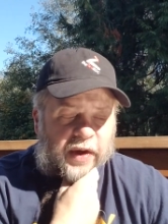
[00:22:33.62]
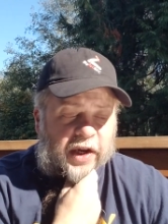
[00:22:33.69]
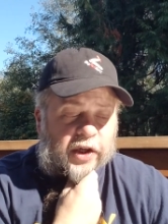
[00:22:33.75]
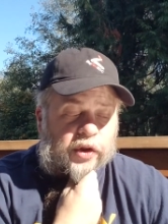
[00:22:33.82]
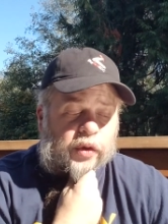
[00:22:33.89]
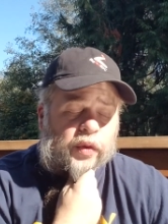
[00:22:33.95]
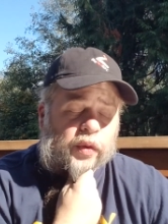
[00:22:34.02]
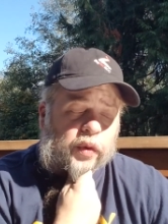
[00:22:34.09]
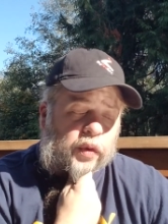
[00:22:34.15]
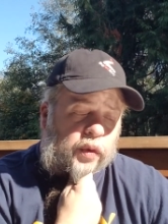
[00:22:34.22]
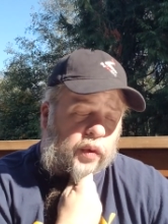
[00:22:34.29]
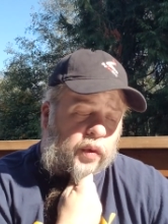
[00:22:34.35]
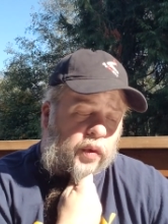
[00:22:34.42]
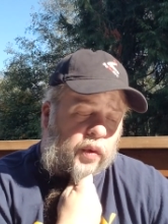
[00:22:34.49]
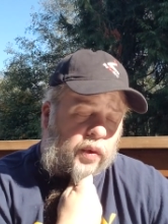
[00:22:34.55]
a
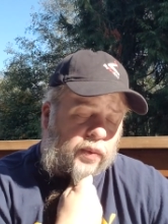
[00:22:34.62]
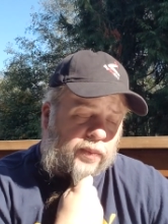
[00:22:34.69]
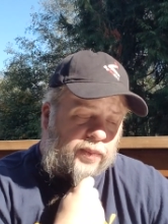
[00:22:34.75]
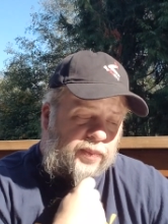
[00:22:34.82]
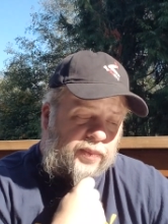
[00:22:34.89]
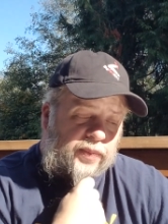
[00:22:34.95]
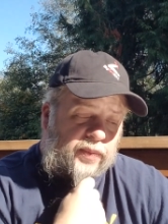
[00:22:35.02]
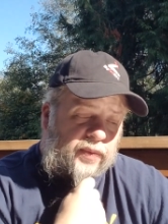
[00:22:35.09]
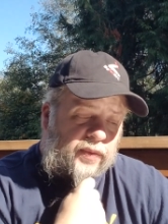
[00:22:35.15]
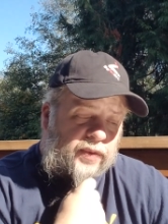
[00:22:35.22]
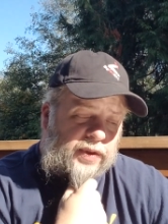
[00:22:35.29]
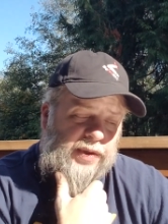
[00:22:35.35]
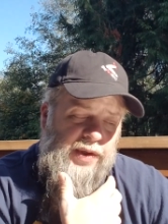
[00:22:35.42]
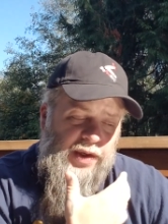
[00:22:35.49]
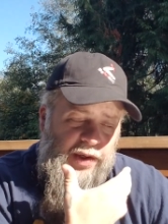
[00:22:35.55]
true
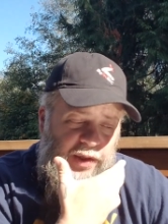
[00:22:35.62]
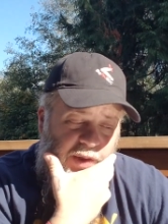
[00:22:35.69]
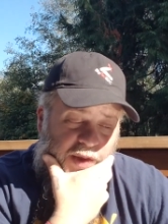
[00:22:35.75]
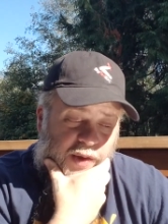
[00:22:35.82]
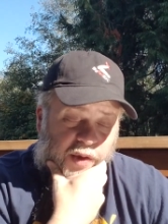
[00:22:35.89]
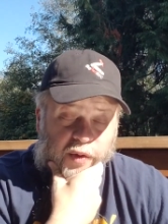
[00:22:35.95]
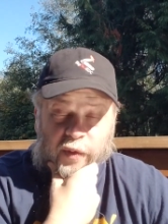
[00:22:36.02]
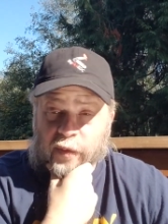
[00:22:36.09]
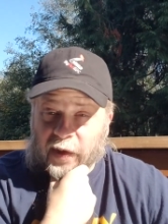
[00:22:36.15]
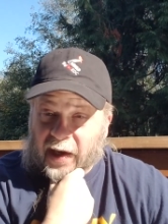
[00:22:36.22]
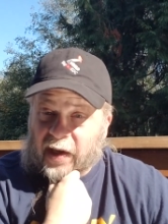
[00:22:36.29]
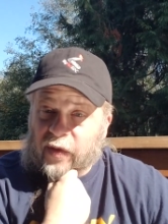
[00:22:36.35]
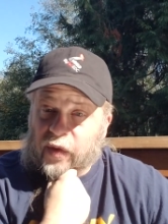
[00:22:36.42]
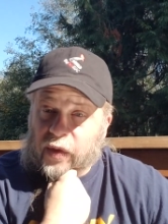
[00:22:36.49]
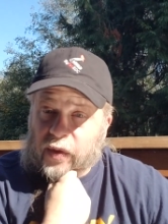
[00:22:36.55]

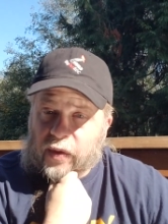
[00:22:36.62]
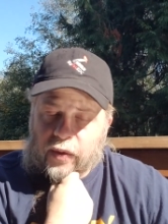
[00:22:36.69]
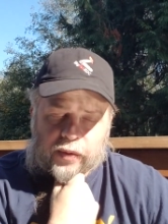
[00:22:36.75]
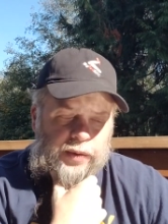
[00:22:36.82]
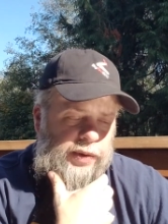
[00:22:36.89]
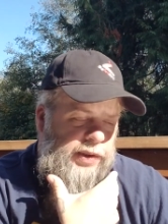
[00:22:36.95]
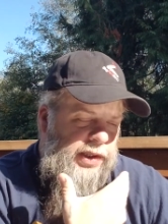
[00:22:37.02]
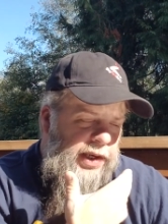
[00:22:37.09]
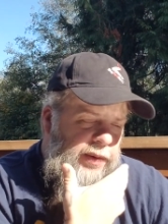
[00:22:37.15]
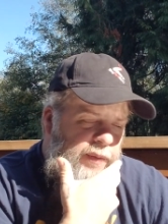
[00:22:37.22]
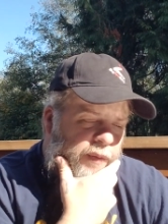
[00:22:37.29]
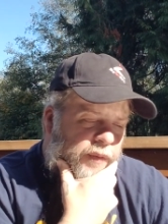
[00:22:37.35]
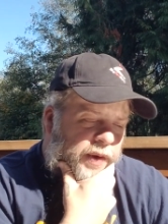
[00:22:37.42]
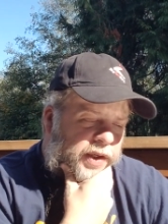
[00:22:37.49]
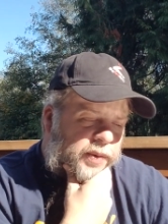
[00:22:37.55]
survival type
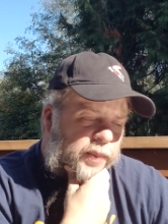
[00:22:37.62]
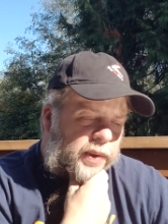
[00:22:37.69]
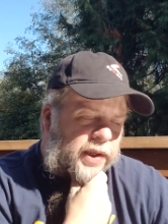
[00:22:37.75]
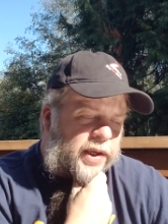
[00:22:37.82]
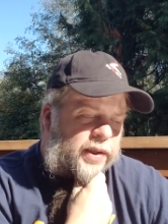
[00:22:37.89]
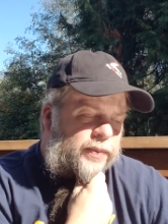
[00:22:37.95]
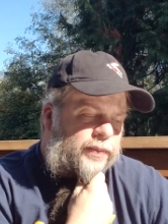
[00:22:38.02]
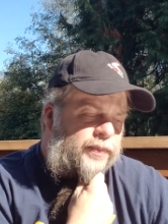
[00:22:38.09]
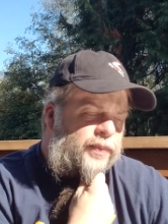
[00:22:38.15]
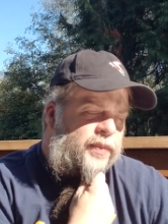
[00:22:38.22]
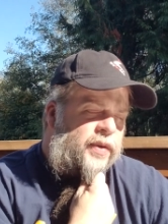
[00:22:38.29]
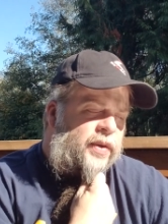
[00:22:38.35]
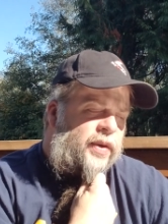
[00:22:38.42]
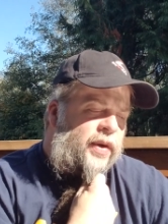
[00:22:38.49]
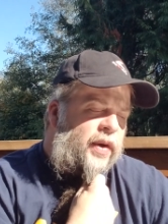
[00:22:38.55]
fixed blade.
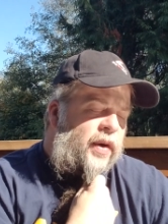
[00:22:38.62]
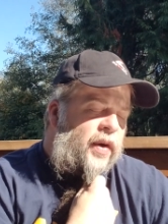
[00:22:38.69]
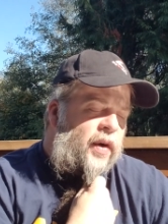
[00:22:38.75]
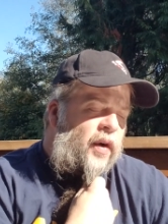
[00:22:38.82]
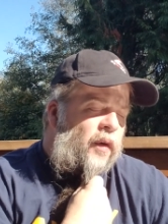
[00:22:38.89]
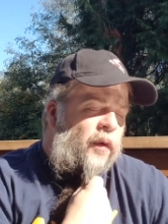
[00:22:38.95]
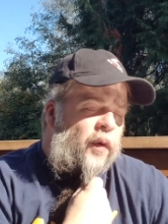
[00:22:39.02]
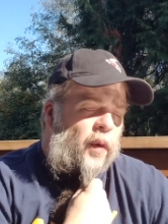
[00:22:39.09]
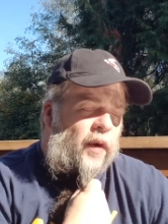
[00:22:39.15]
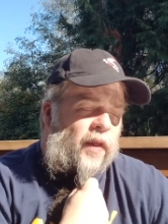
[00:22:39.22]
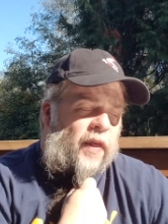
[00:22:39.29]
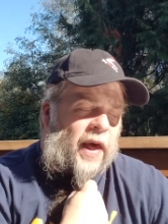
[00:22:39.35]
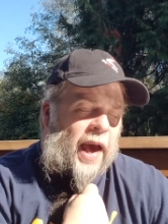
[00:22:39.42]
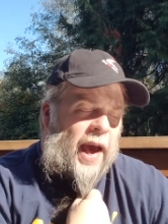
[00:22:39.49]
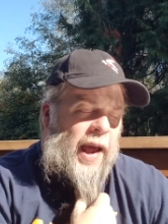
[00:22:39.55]
For
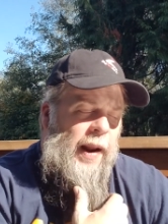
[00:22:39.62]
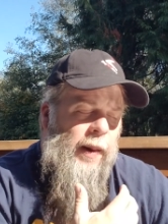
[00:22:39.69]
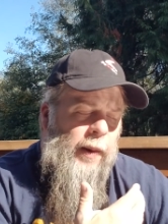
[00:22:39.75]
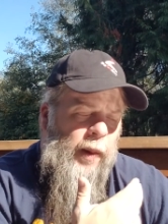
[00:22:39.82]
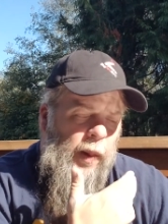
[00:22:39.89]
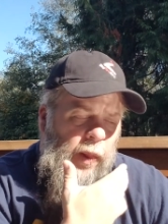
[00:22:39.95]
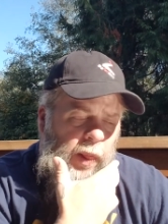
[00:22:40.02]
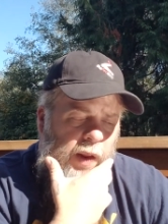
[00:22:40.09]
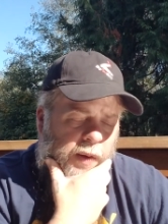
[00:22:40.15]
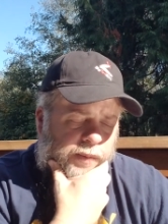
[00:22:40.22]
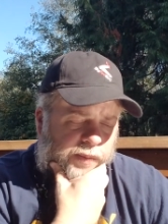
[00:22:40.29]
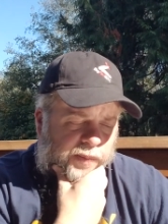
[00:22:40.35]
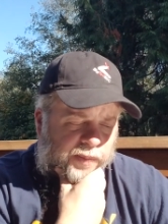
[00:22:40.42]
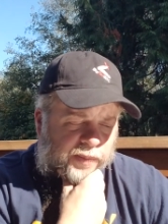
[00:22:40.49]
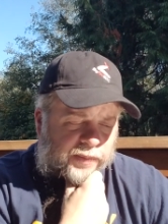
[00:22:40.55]
that,
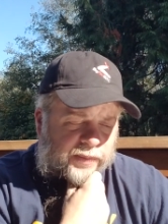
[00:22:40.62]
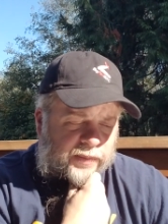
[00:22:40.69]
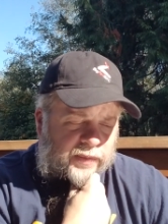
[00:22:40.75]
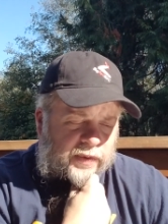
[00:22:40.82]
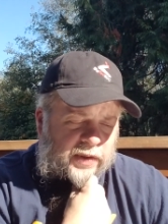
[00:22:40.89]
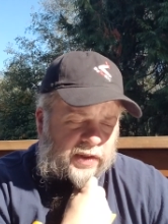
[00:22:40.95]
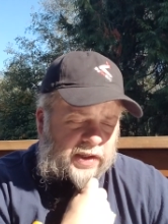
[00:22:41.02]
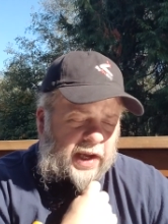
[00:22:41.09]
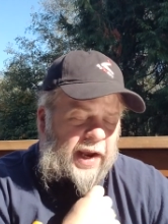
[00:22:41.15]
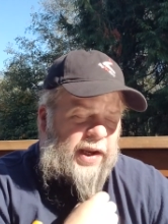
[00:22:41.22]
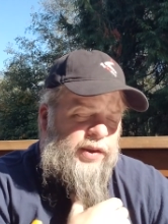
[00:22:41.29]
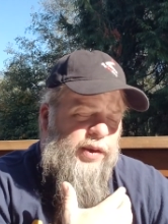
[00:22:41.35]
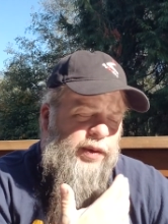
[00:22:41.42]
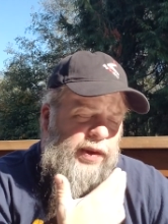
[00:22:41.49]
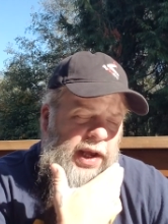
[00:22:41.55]
to
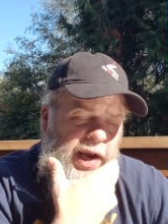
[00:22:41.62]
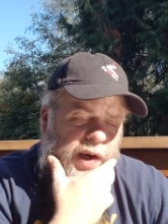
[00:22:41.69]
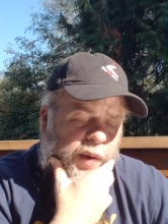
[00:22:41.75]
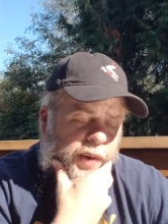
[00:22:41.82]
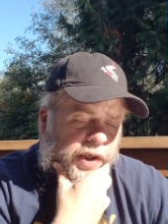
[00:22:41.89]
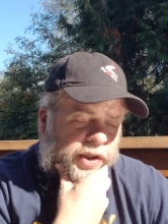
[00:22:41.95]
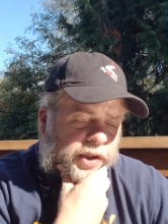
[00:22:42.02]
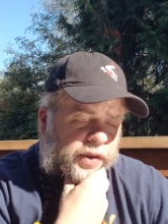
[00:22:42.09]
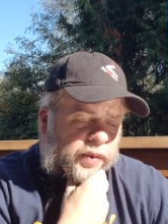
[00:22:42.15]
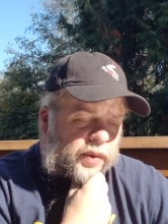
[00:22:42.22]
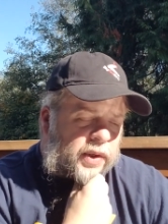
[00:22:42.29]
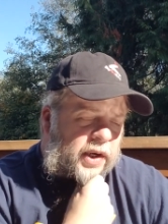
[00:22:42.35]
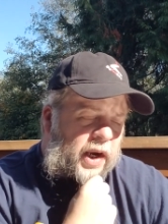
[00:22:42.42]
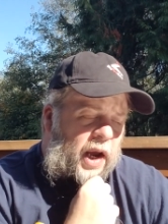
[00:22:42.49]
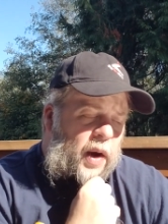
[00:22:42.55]
answer that question,
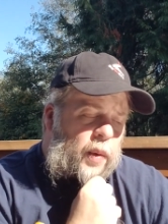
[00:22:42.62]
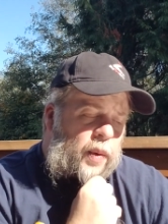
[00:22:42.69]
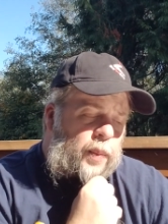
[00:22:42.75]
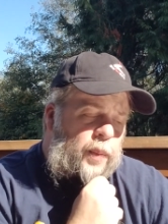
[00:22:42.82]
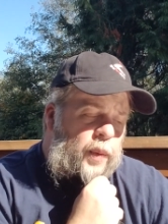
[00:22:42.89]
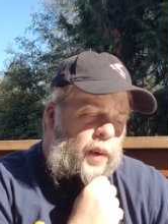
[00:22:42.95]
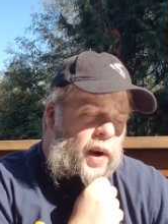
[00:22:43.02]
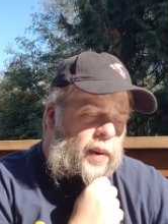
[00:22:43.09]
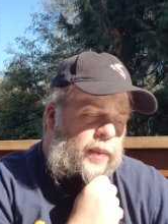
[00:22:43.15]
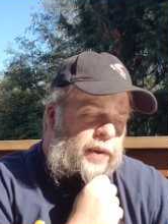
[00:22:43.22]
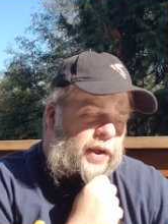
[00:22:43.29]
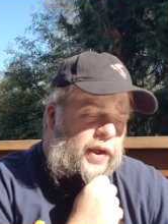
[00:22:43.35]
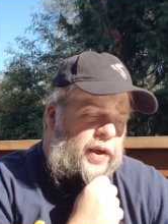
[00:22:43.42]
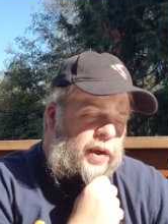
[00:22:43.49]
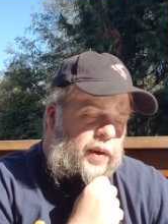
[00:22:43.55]
Rick, I would
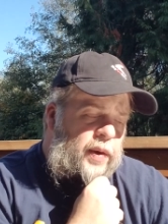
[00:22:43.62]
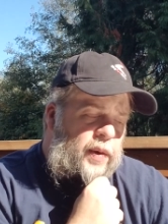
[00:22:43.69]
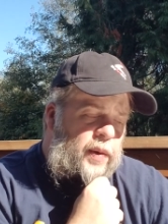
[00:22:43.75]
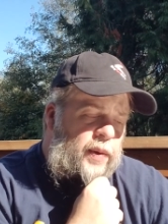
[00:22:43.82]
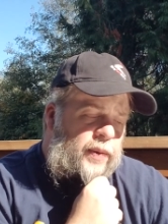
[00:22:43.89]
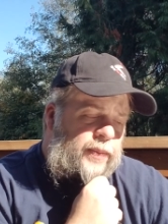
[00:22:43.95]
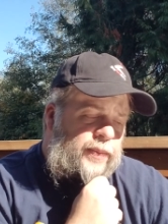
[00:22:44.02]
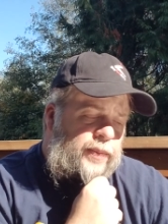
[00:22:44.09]
probably go,